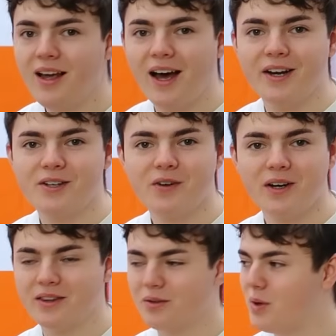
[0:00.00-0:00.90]
And it's
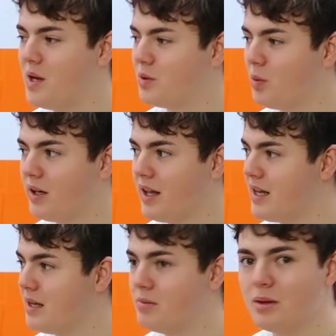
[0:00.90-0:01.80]
funny, the one that
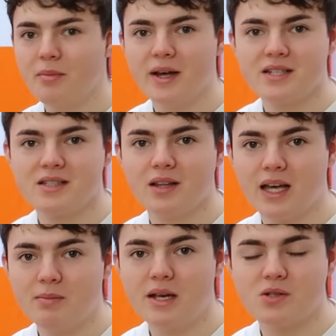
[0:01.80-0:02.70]

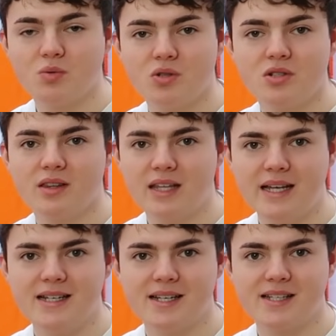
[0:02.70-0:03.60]
he missed was the
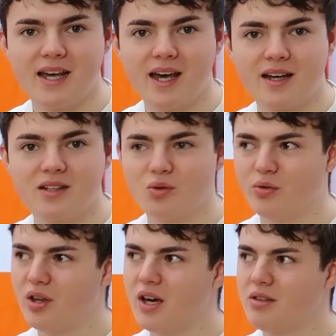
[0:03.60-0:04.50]
easiest kick, sort
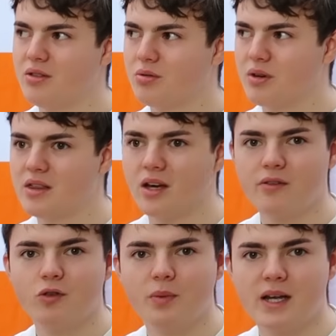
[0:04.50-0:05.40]
of 33,
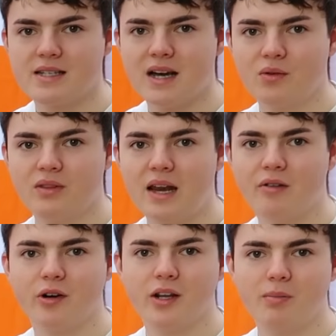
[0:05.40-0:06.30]
34 metres out, dead
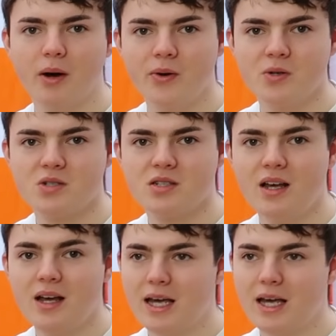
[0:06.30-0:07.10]
in front of the posts.